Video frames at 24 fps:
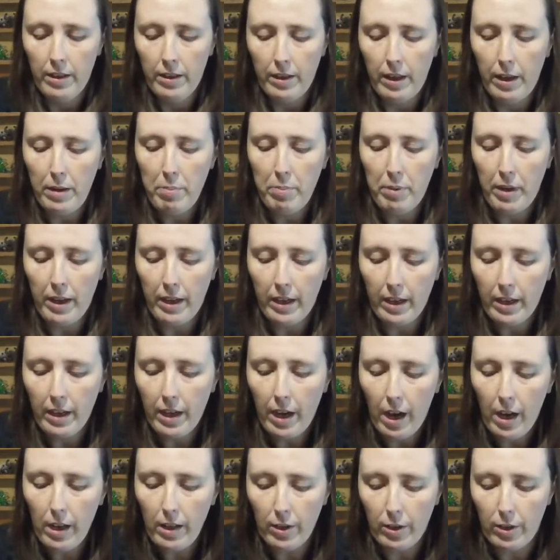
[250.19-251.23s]
They pick a
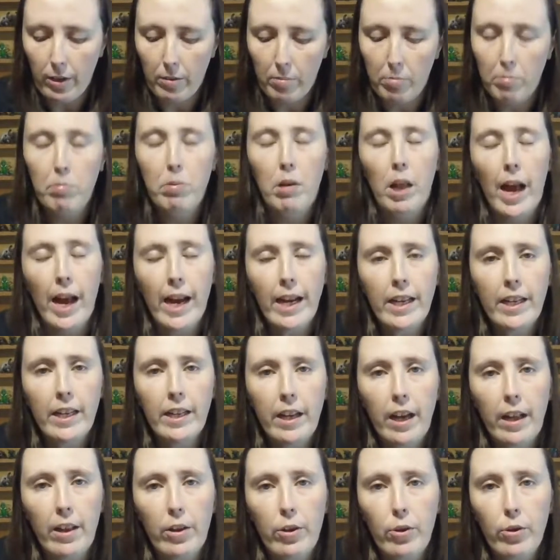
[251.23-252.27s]
color: black,
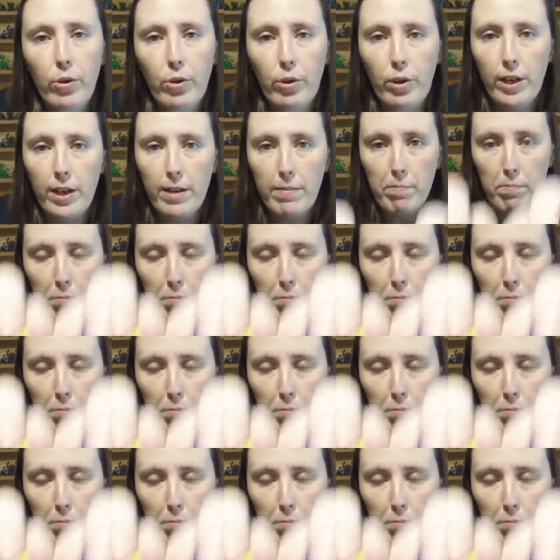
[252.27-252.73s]
yellow, green,